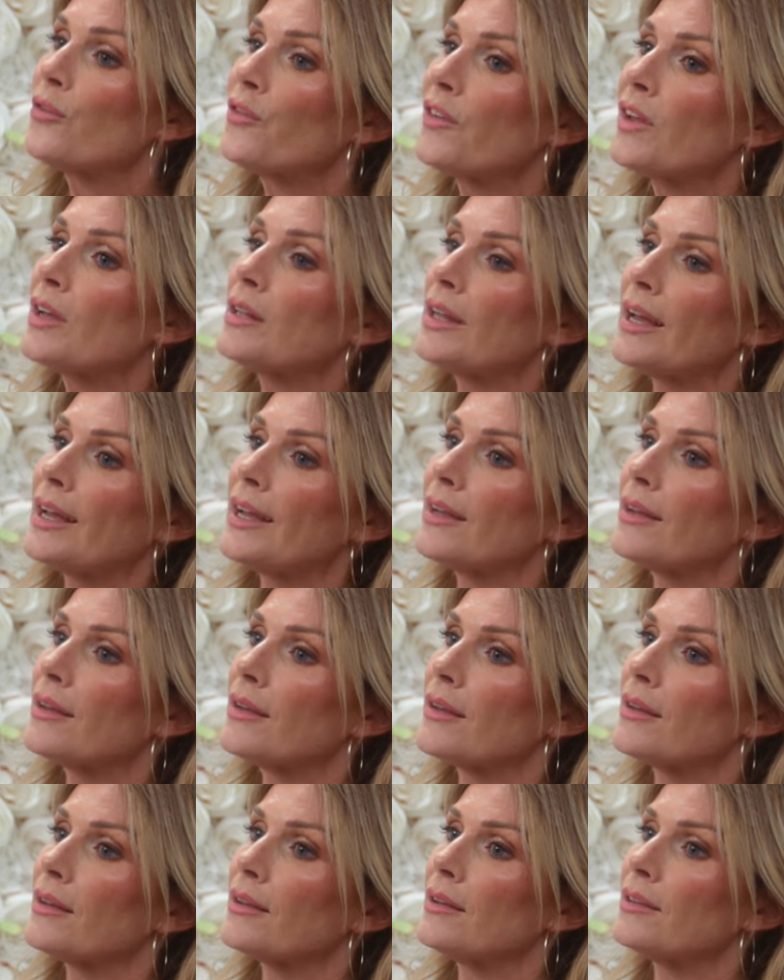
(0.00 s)
or, you feel
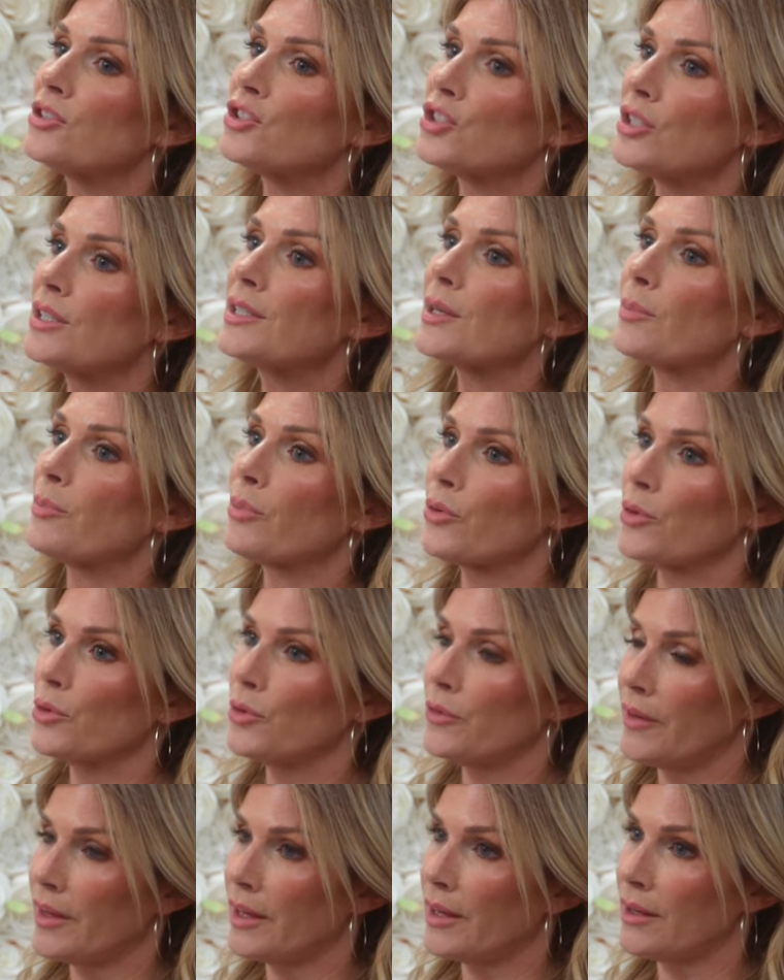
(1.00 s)
like she's
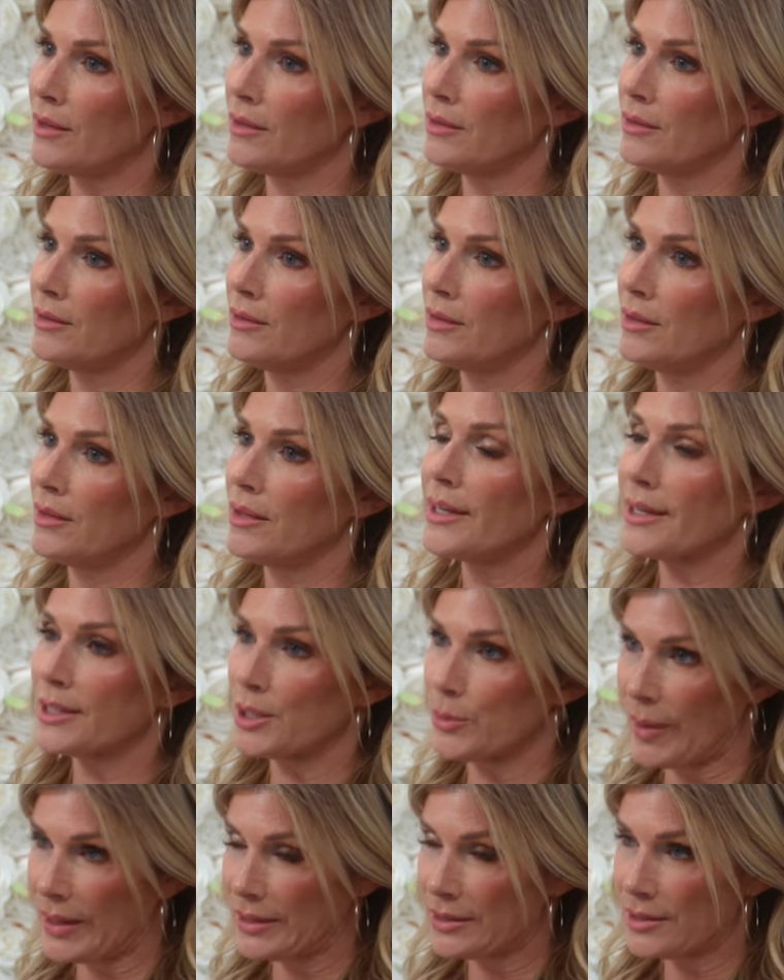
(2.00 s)
approving the
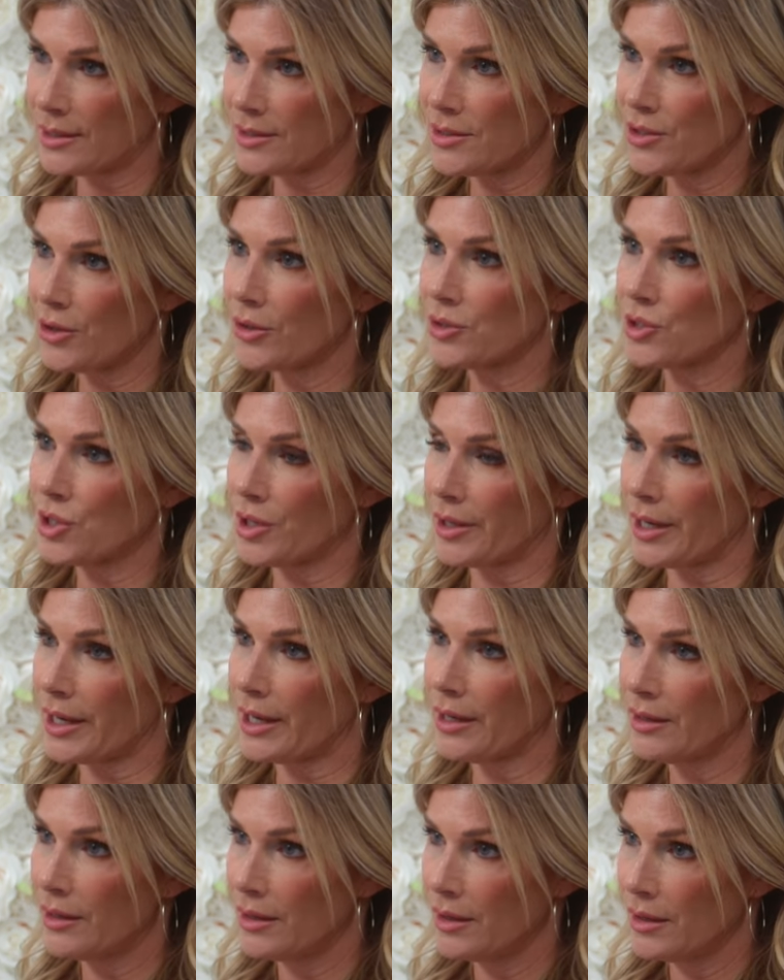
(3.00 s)
expenses, your
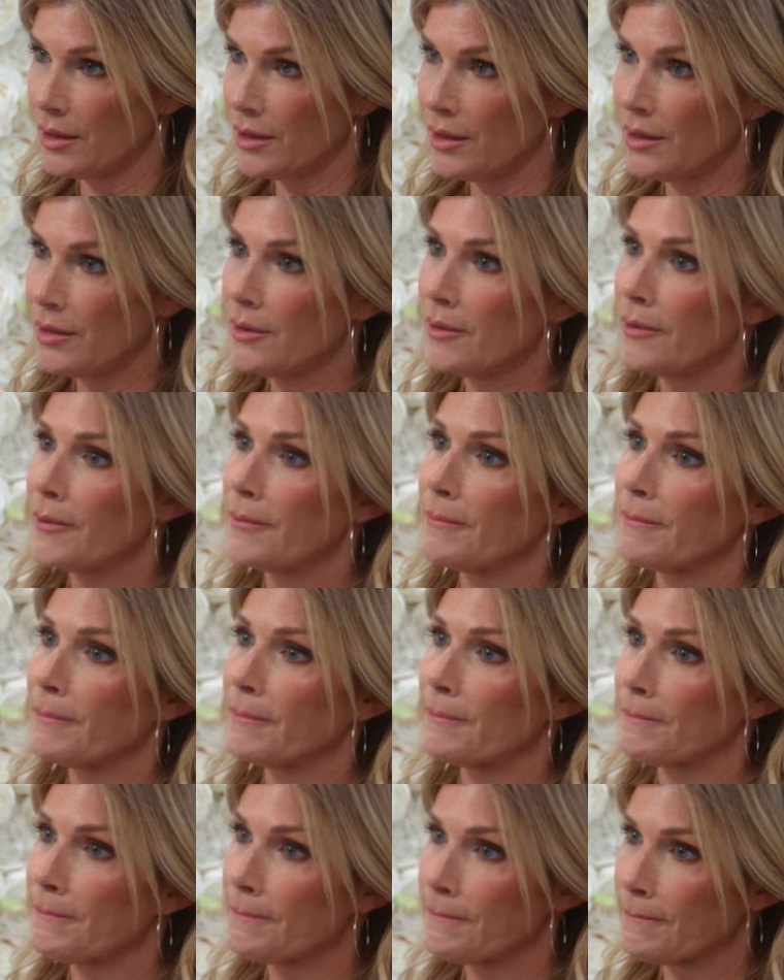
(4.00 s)
attorney. The attorney is approving,
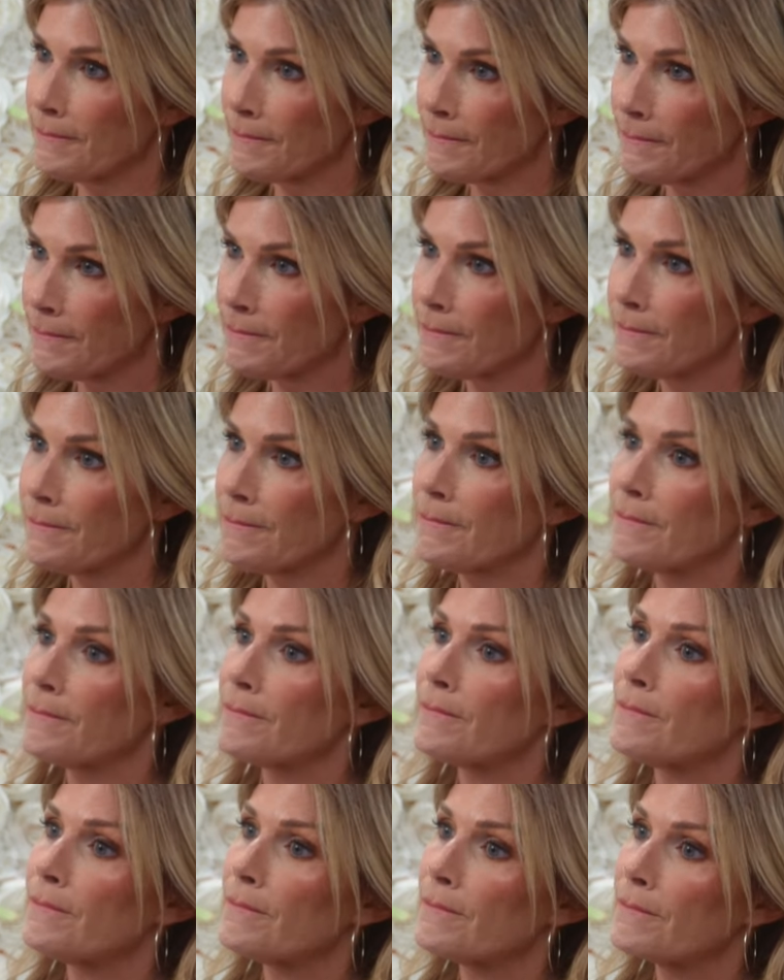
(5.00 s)
has mm-hmm. to approve, and has
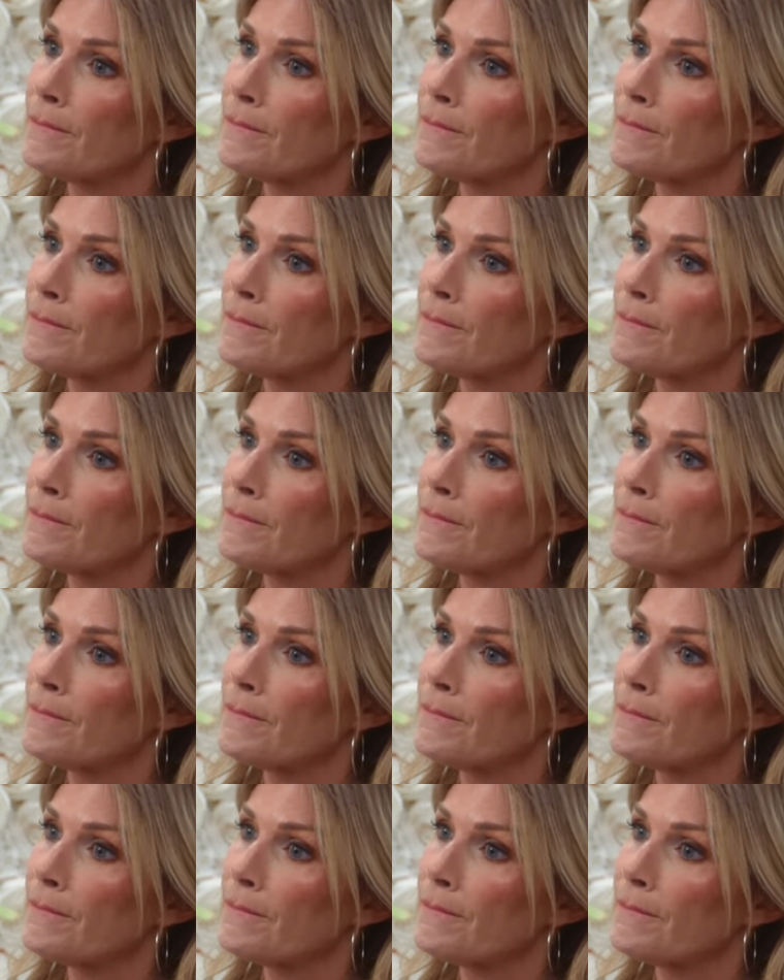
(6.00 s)
to call